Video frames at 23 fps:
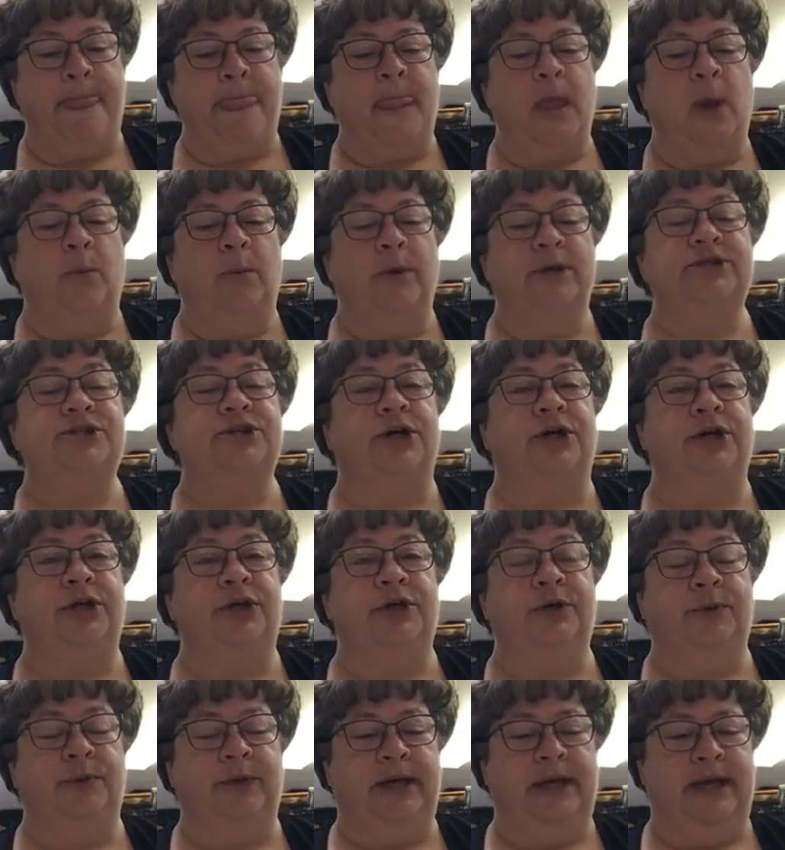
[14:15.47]
"Which are
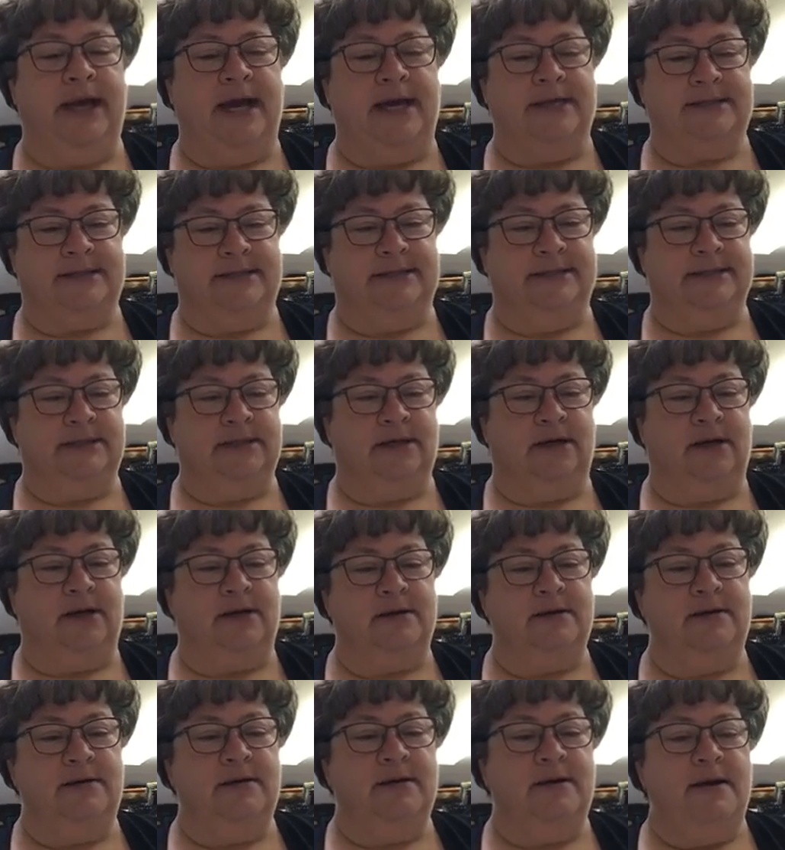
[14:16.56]
you?" he asked his
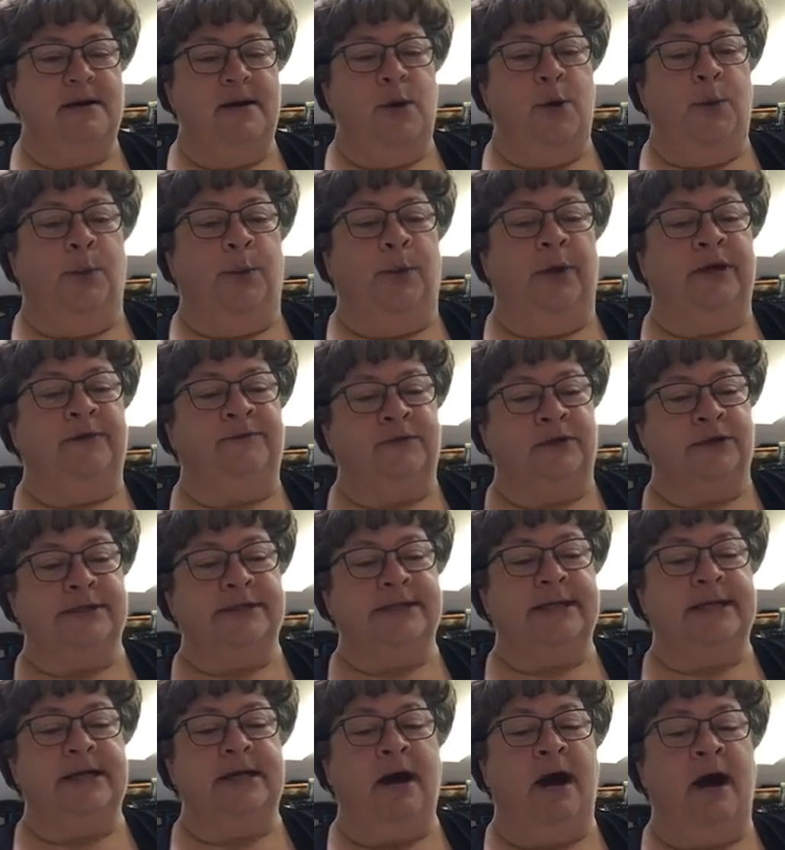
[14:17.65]
daughter. "When
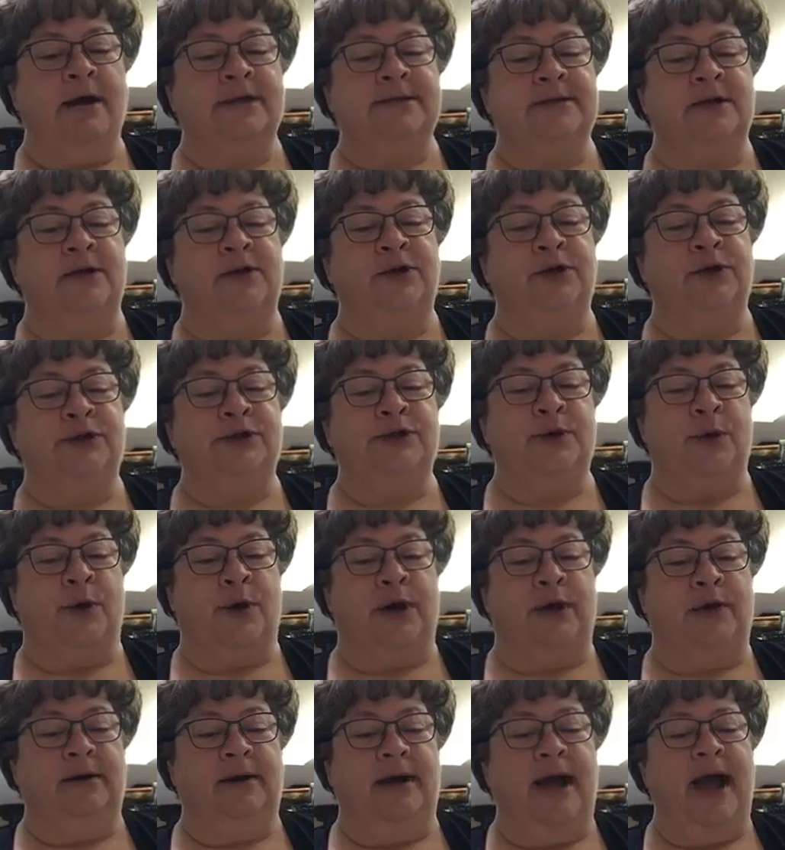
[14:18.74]
adversity knocks on your
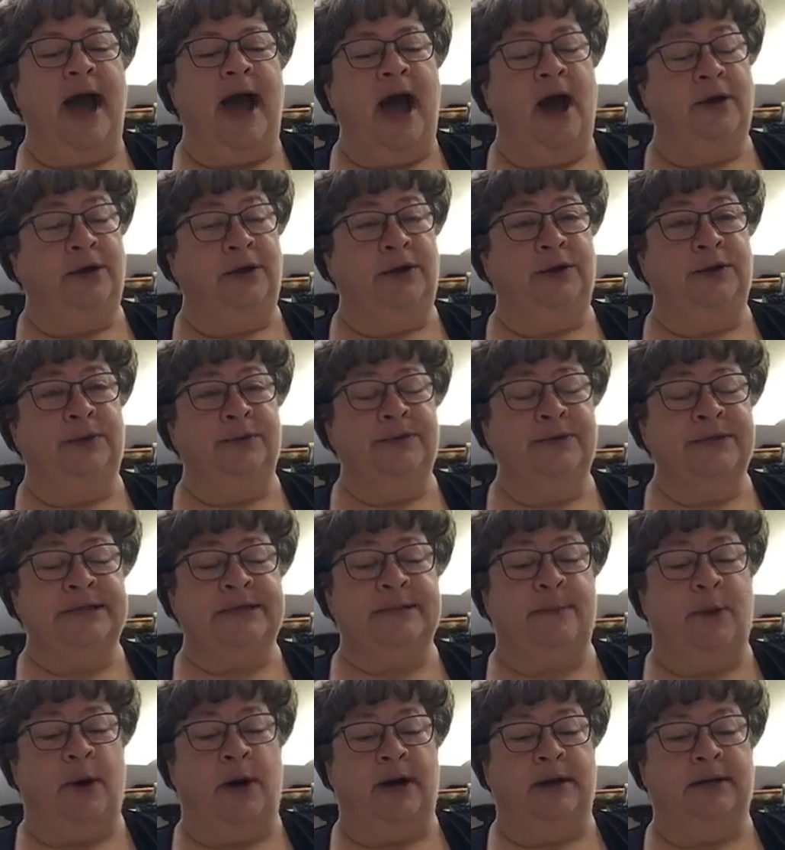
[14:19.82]
door, how do you
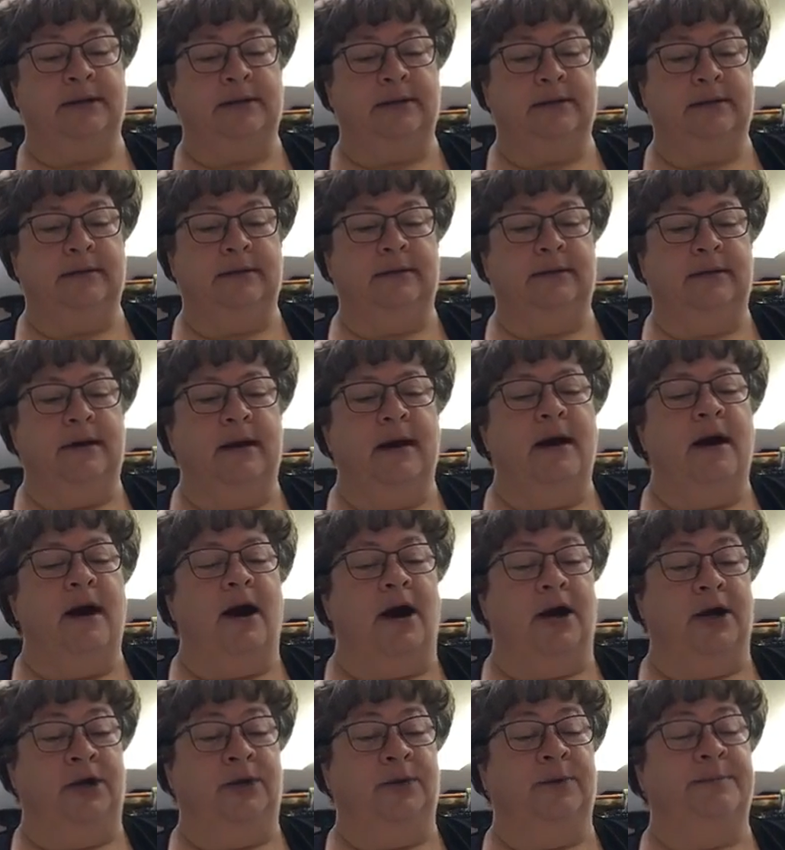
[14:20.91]
respond?
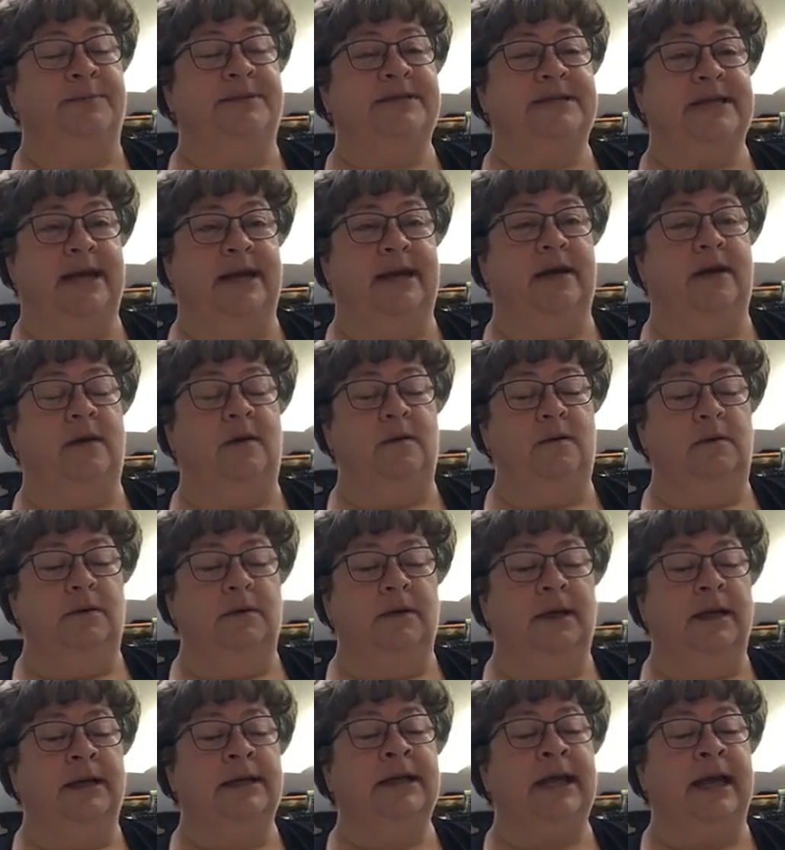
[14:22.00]
Are you a potato,
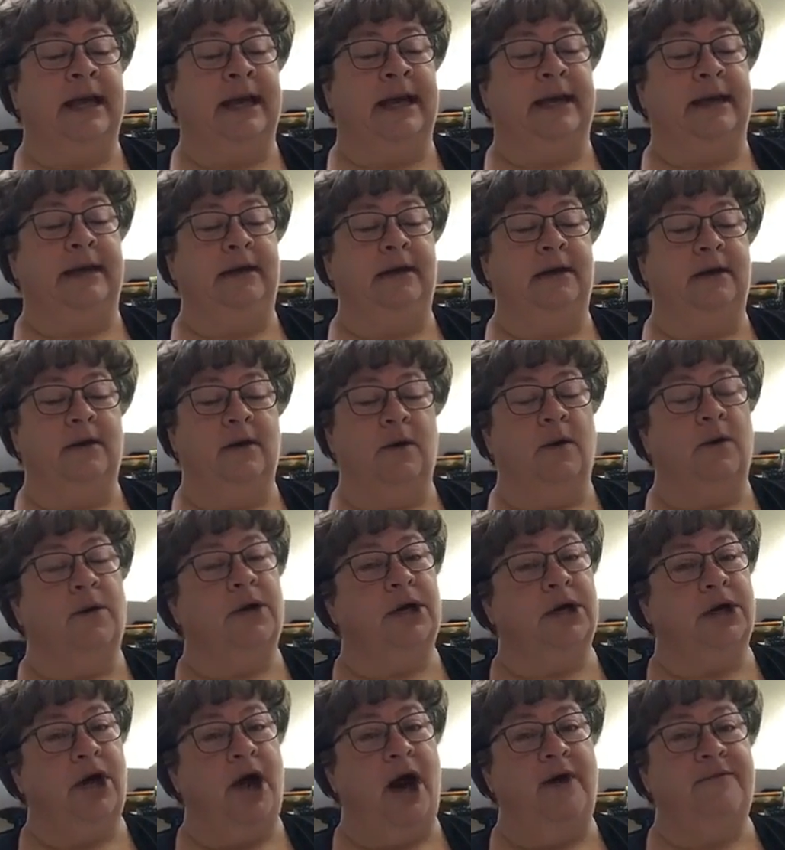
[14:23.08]
an egg, or
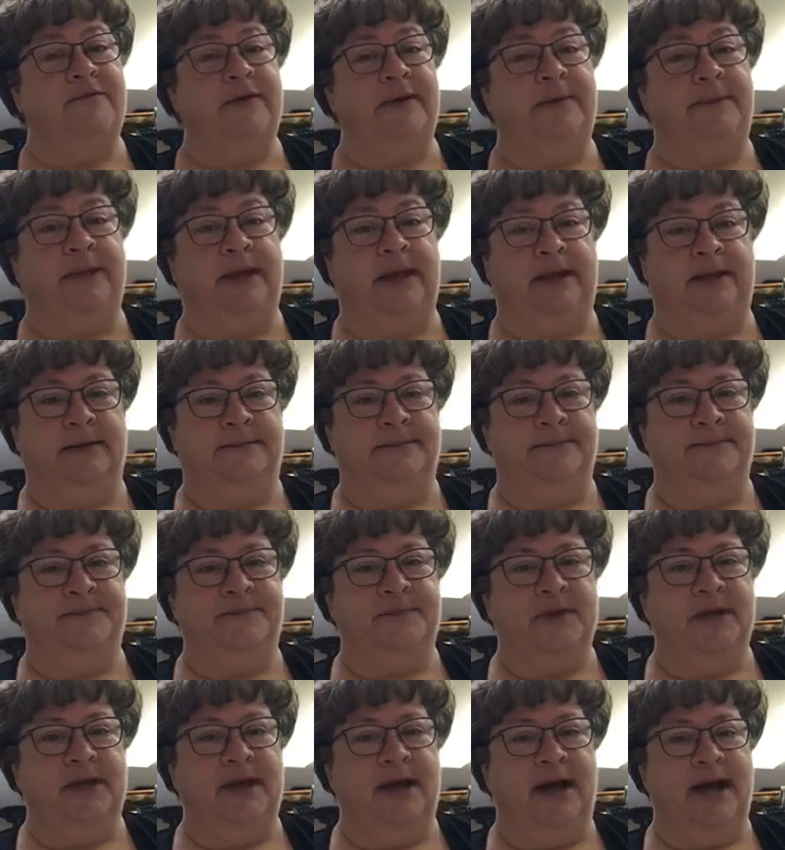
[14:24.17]
a coffee bean?"
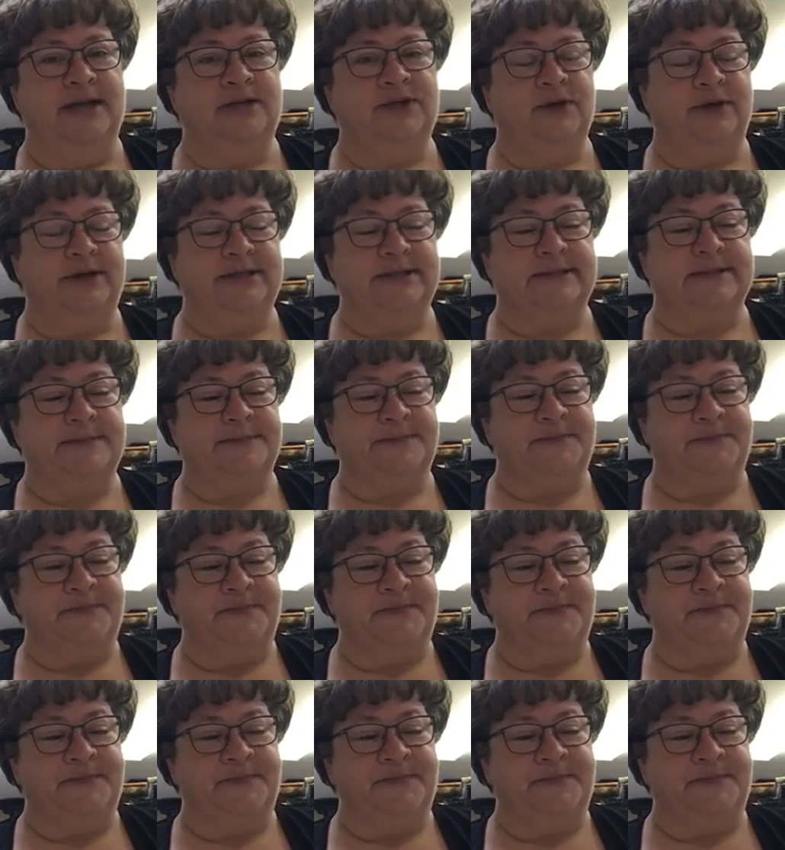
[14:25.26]
Hi, Joyce.